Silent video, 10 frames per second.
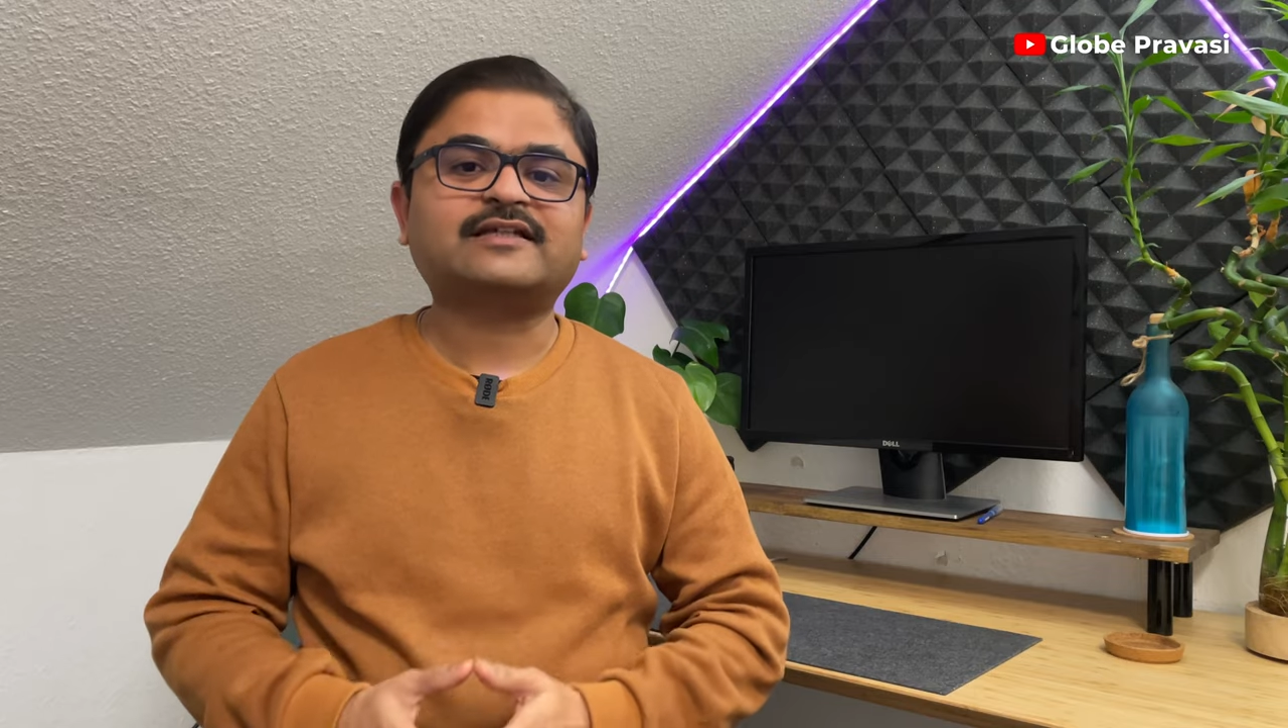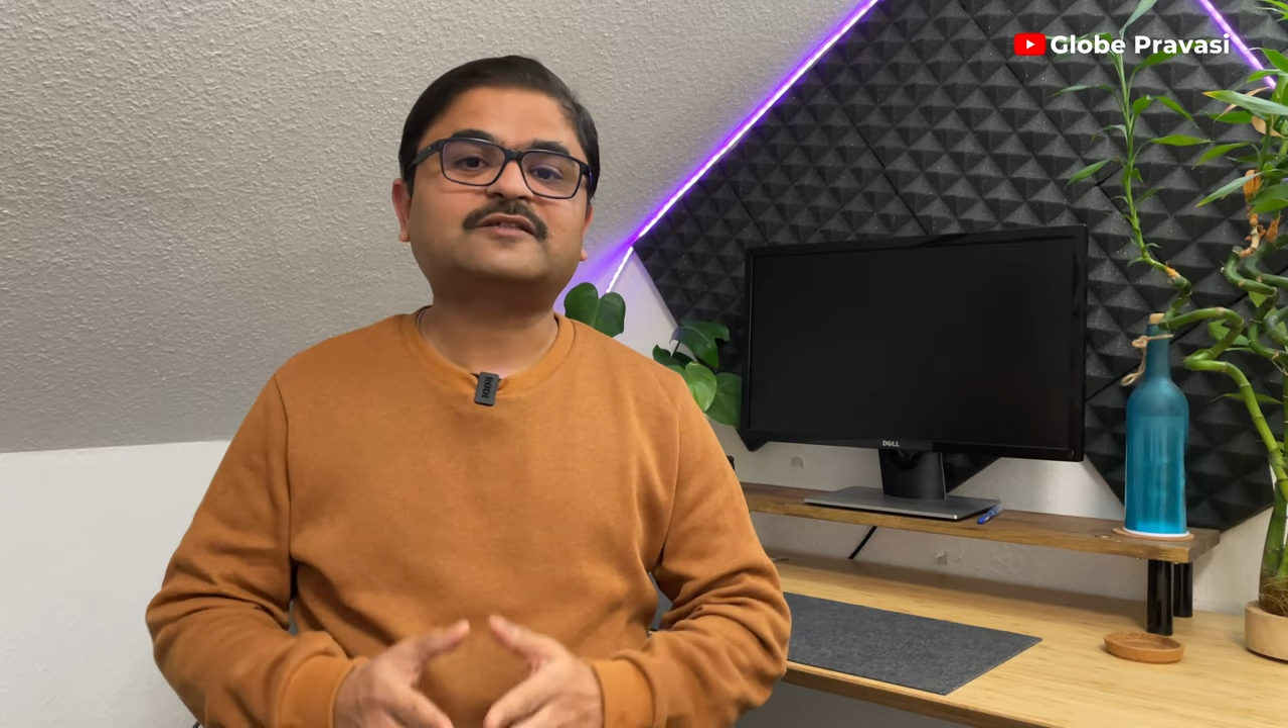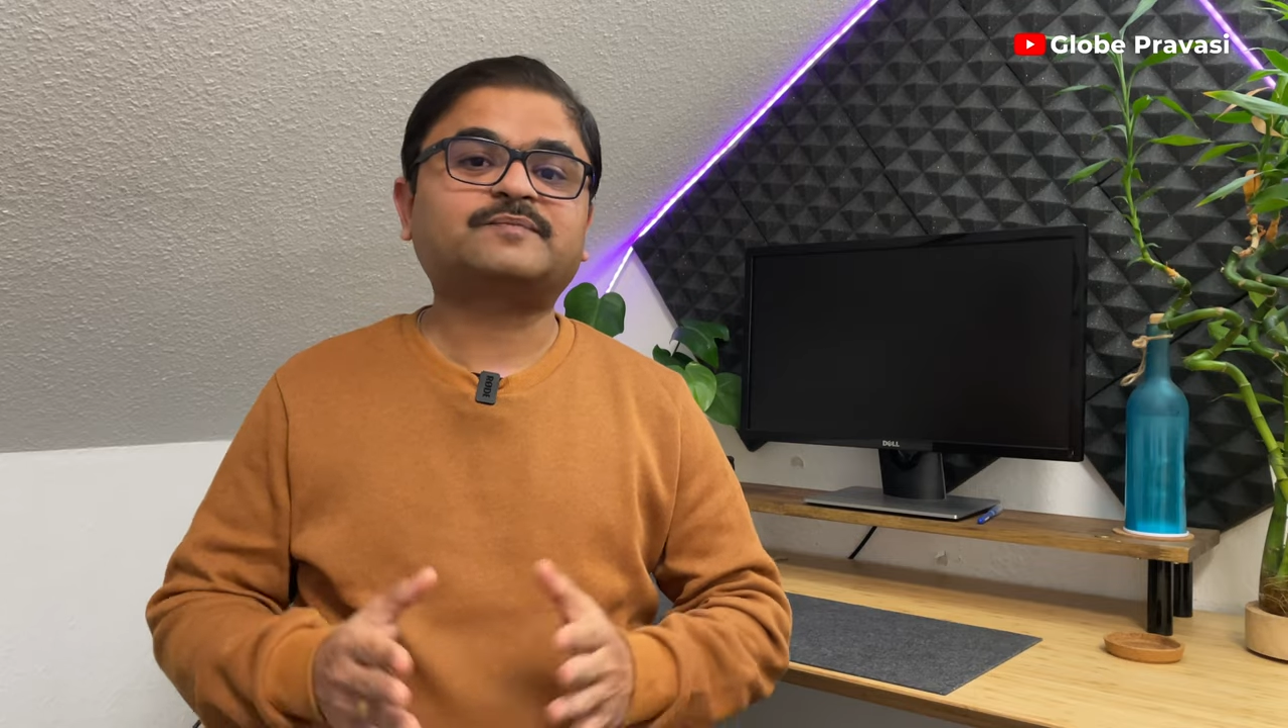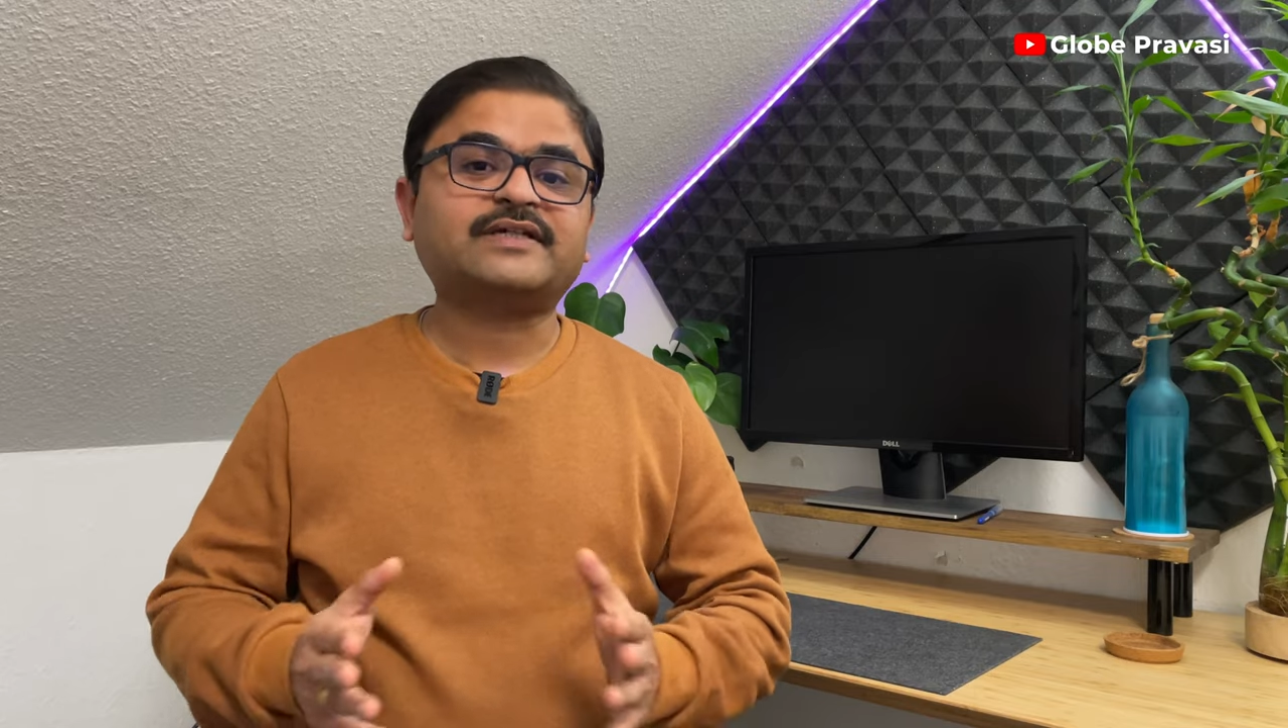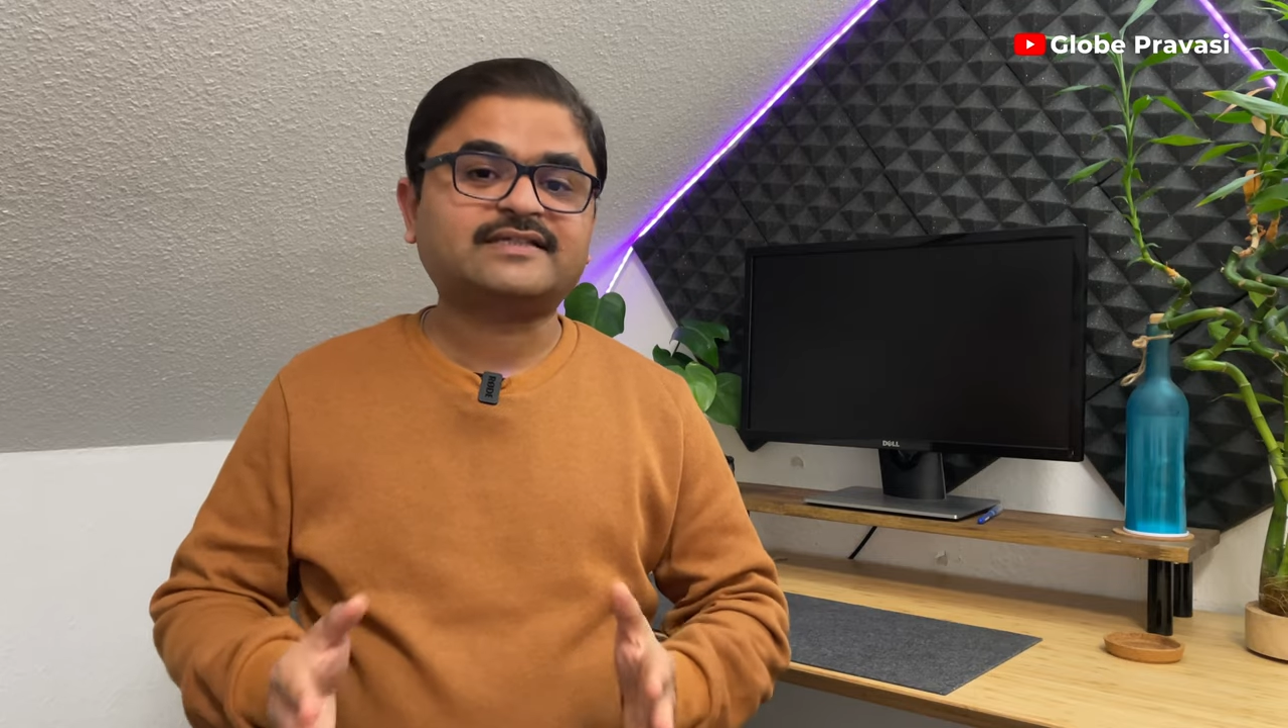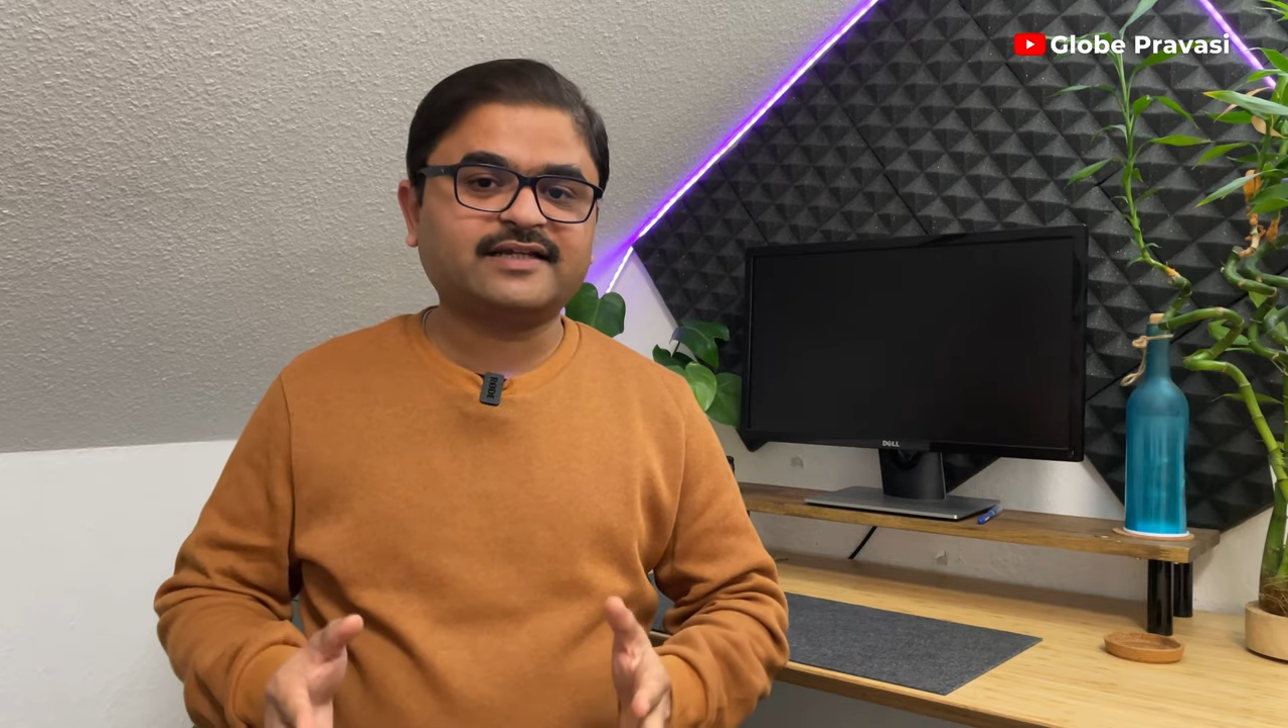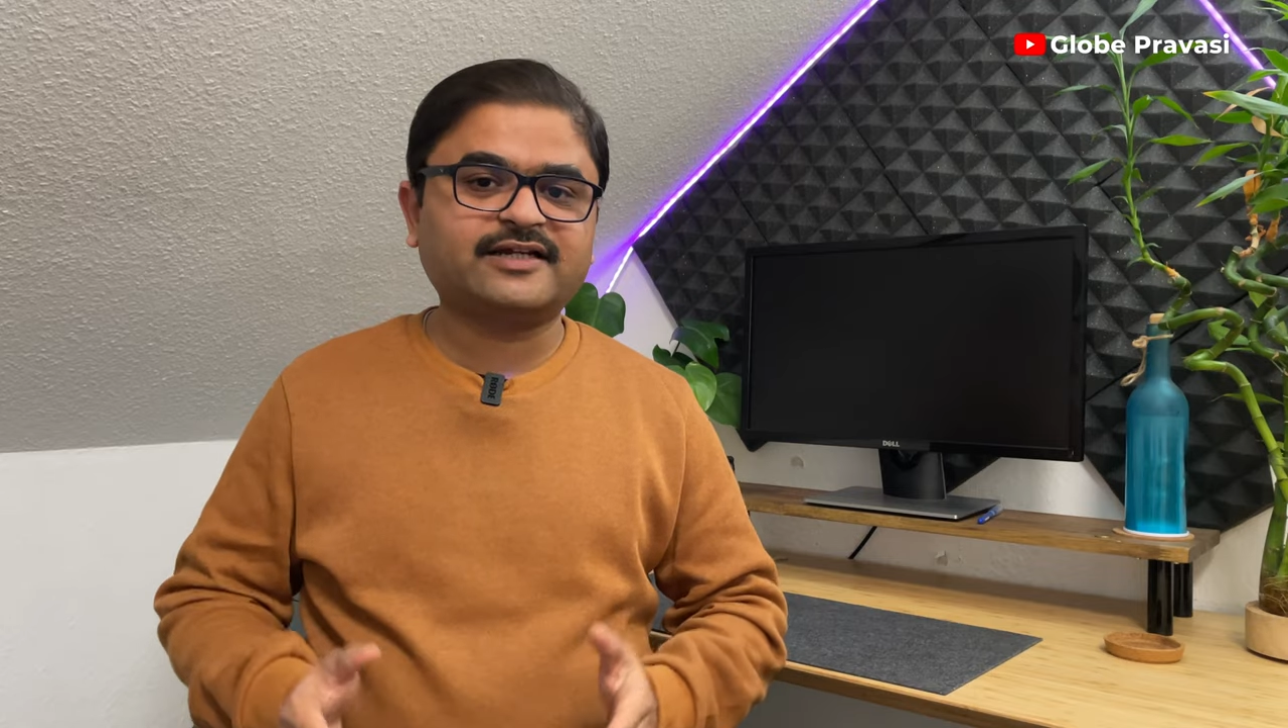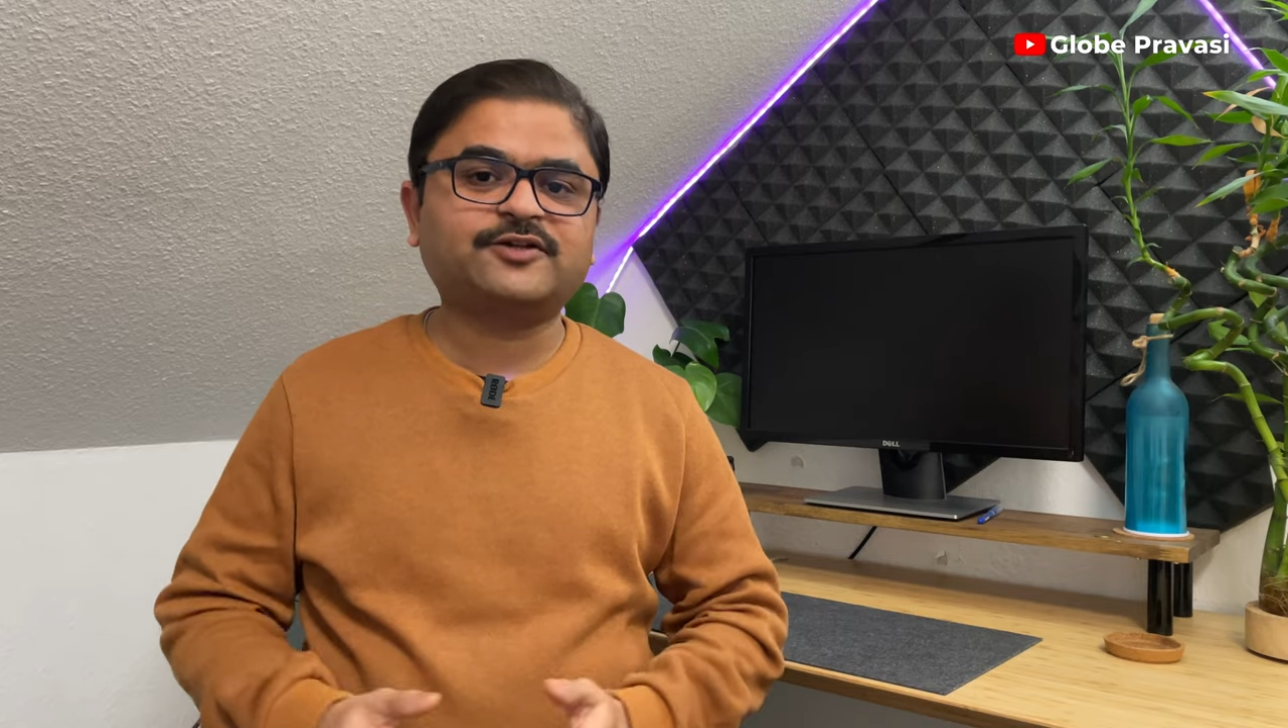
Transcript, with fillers: especially